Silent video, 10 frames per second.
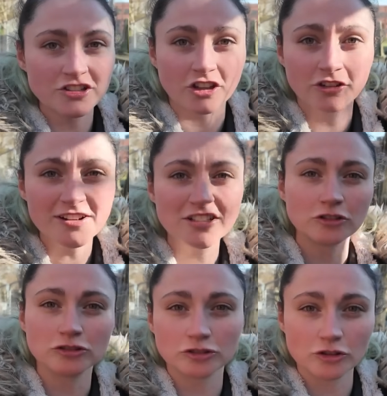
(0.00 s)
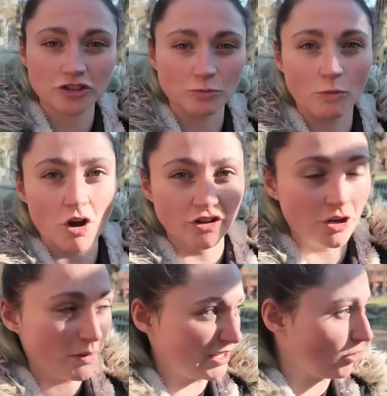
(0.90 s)
So there is construction work
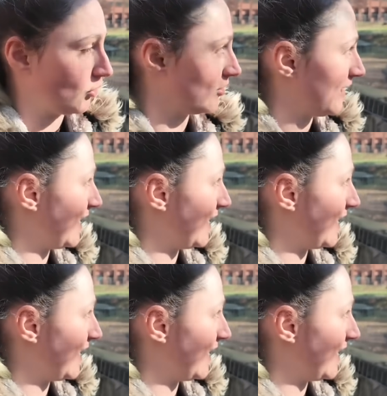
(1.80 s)
going on